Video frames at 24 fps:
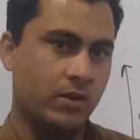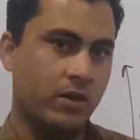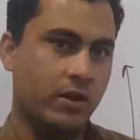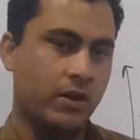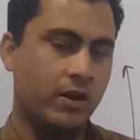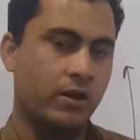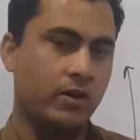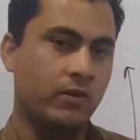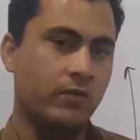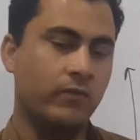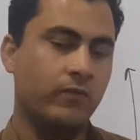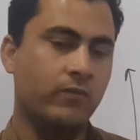
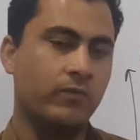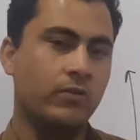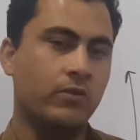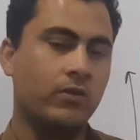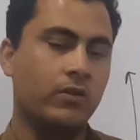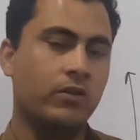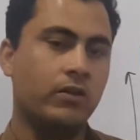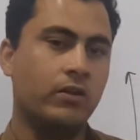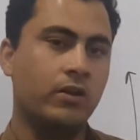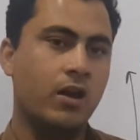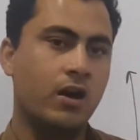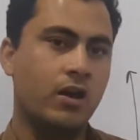and
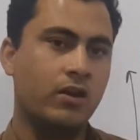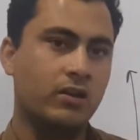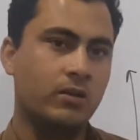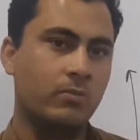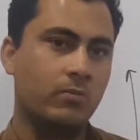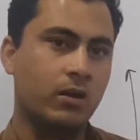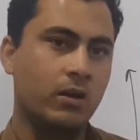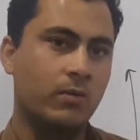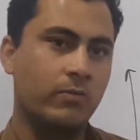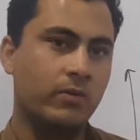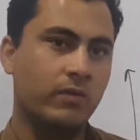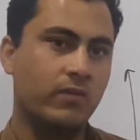large
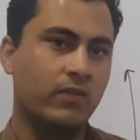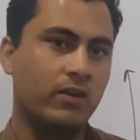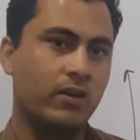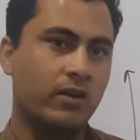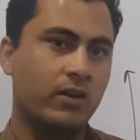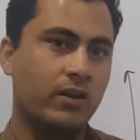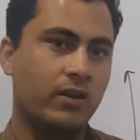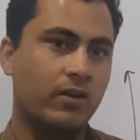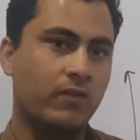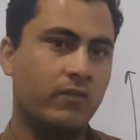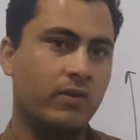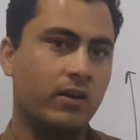number of people
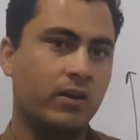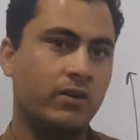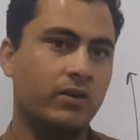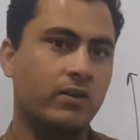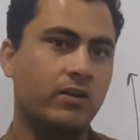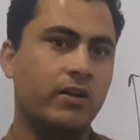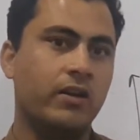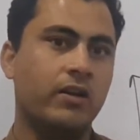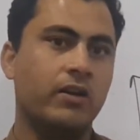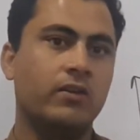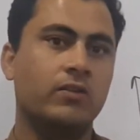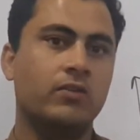are
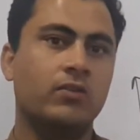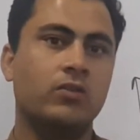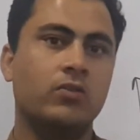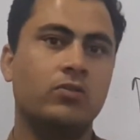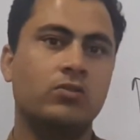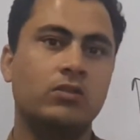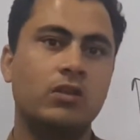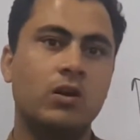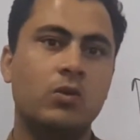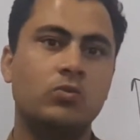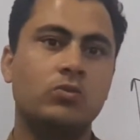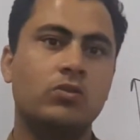infected and
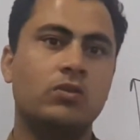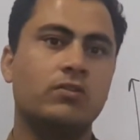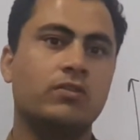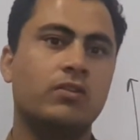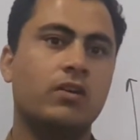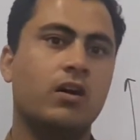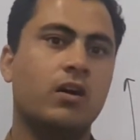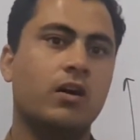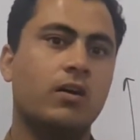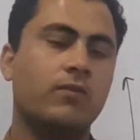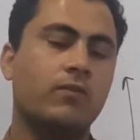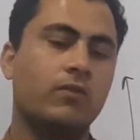thousands
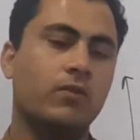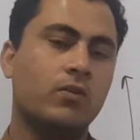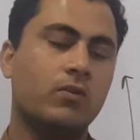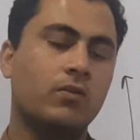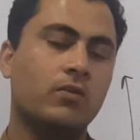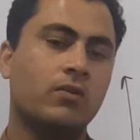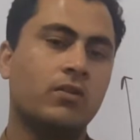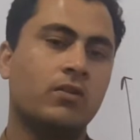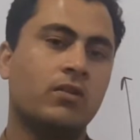of